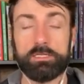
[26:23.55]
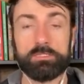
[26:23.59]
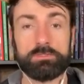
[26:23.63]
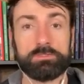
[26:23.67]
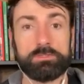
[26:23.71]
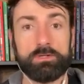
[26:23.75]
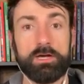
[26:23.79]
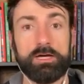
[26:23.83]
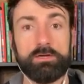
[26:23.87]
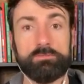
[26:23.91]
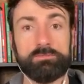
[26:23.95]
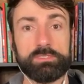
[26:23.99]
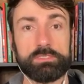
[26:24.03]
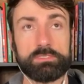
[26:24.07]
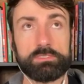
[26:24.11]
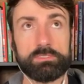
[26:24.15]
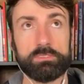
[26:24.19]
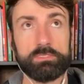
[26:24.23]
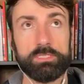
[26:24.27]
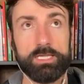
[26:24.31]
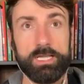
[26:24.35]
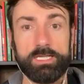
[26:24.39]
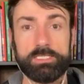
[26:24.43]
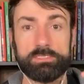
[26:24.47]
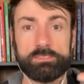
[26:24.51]
So
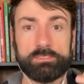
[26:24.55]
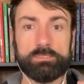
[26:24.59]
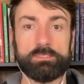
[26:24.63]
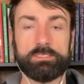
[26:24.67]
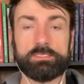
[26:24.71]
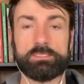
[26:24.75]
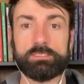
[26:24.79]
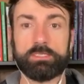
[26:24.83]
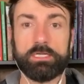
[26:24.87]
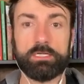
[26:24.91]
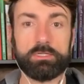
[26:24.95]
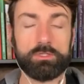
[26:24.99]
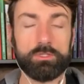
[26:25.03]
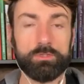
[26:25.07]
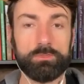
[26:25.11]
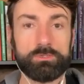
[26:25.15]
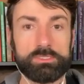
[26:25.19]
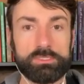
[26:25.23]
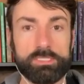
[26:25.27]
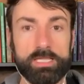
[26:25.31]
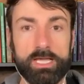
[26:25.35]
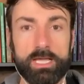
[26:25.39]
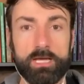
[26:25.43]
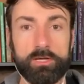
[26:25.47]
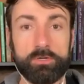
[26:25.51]
obviously, as the sun goes
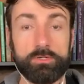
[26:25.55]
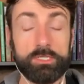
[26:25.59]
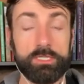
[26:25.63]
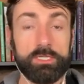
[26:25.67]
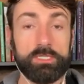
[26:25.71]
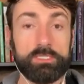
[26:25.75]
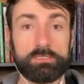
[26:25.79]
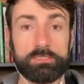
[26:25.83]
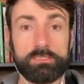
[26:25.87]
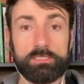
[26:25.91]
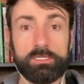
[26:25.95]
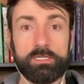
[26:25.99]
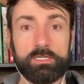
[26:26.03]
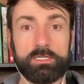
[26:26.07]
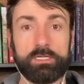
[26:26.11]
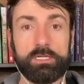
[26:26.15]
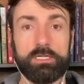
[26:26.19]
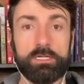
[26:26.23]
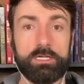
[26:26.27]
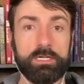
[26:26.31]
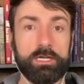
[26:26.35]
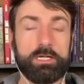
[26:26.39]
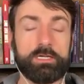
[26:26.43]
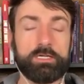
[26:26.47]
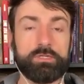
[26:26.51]
down, it's like
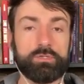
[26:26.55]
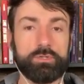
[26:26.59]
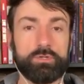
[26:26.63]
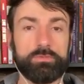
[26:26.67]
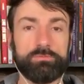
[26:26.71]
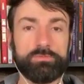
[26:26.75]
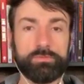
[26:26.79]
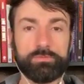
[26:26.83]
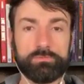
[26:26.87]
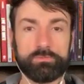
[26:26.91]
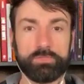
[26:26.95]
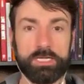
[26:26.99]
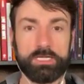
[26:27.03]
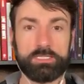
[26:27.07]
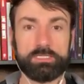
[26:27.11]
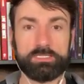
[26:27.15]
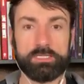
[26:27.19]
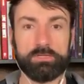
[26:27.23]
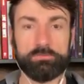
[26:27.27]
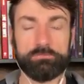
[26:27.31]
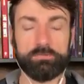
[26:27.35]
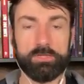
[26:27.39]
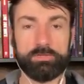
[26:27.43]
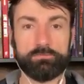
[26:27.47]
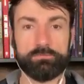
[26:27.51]
I don't know if you guys
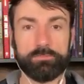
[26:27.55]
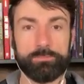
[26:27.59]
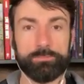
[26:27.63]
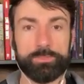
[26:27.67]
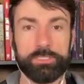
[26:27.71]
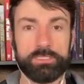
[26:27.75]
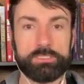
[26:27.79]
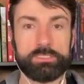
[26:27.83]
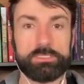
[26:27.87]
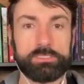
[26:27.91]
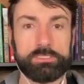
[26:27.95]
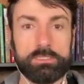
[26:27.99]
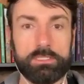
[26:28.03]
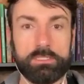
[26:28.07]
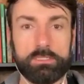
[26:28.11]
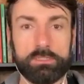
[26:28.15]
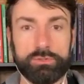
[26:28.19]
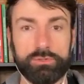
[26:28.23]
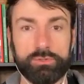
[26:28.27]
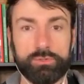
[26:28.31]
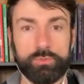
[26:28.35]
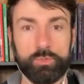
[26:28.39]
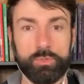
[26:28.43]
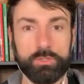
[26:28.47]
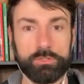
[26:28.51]
have ever been stuck
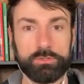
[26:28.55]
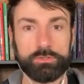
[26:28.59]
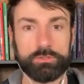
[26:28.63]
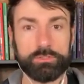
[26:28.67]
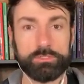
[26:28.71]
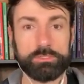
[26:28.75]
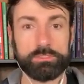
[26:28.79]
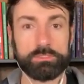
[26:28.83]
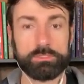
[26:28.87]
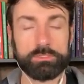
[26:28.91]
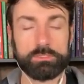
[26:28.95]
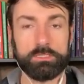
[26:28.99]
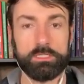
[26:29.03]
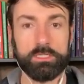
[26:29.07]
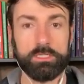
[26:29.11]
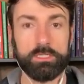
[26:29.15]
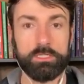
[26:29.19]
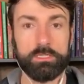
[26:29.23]
in the wilderness